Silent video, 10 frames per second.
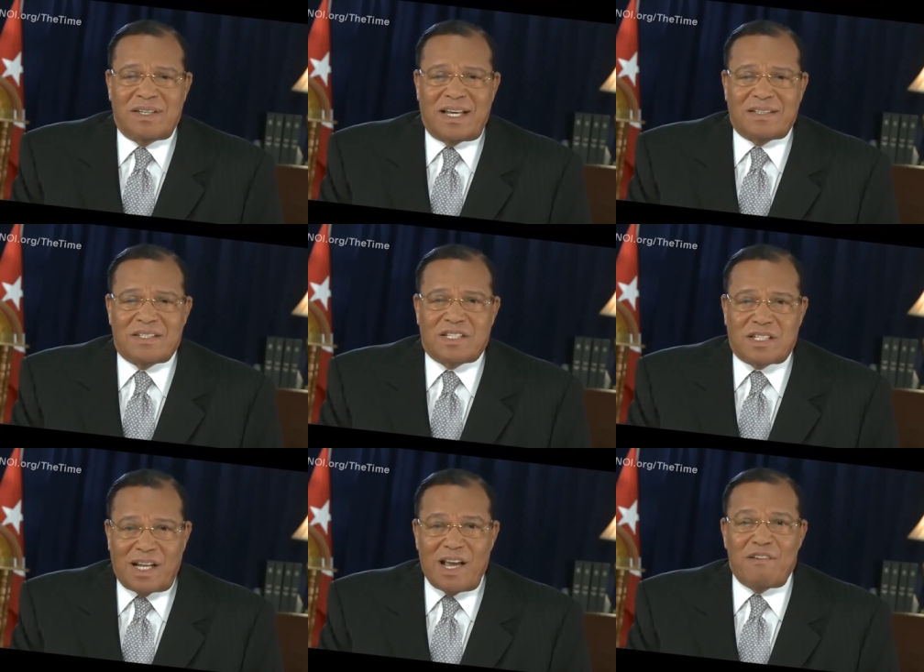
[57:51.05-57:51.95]
that
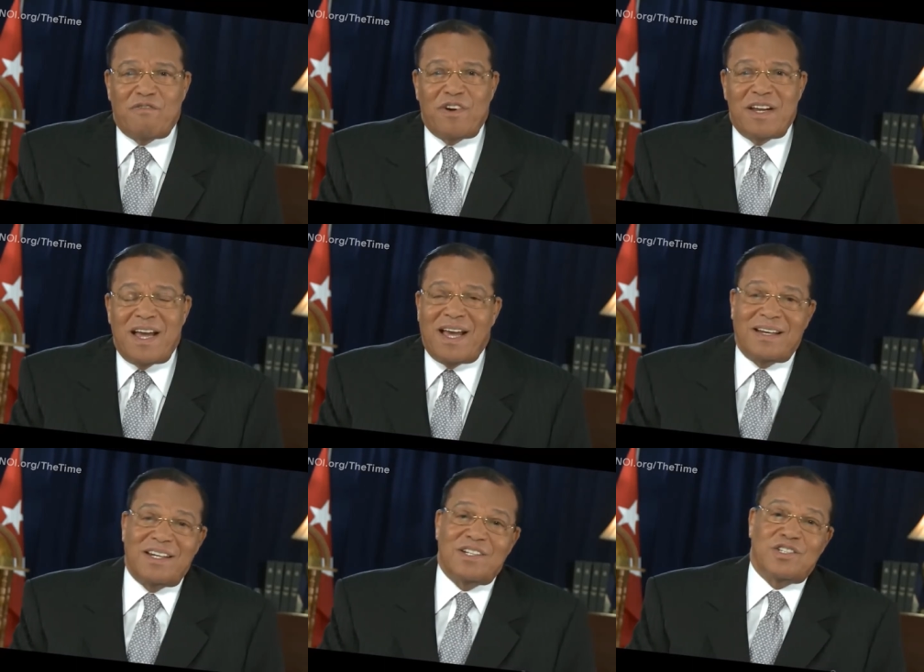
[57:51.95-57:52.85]
slavery
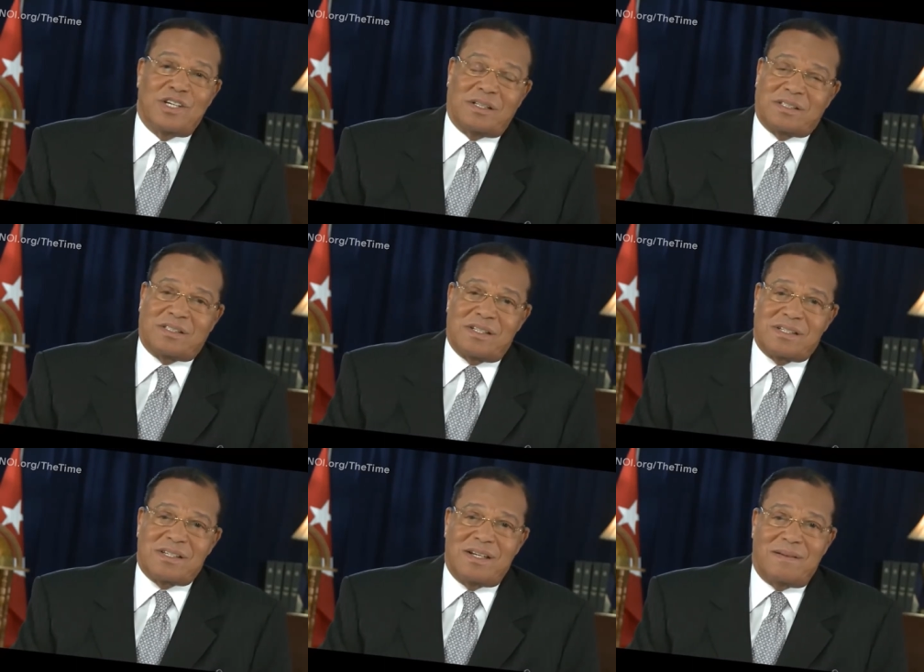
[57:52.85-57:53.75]
and
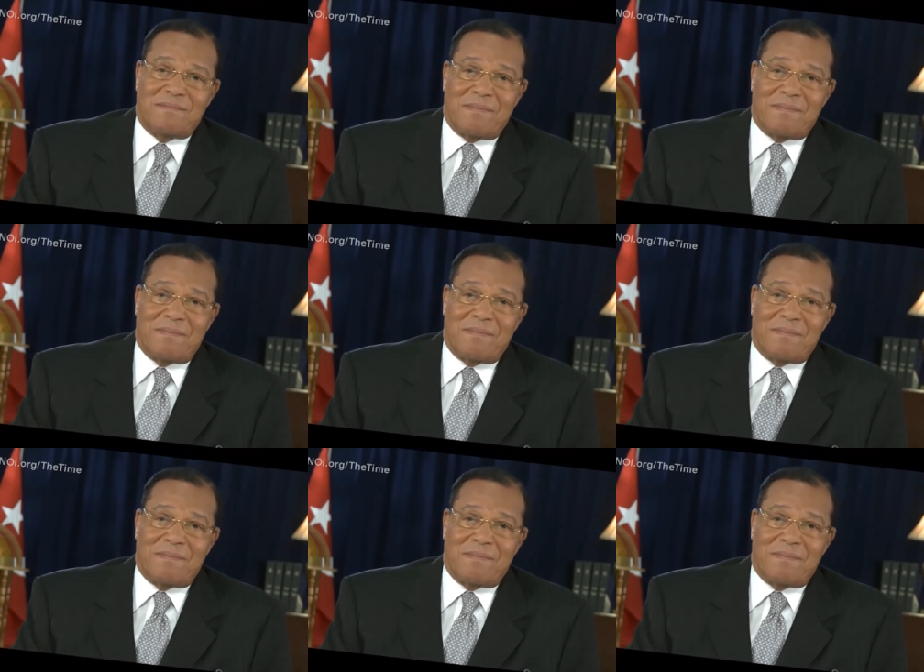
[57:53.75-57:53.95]
injustice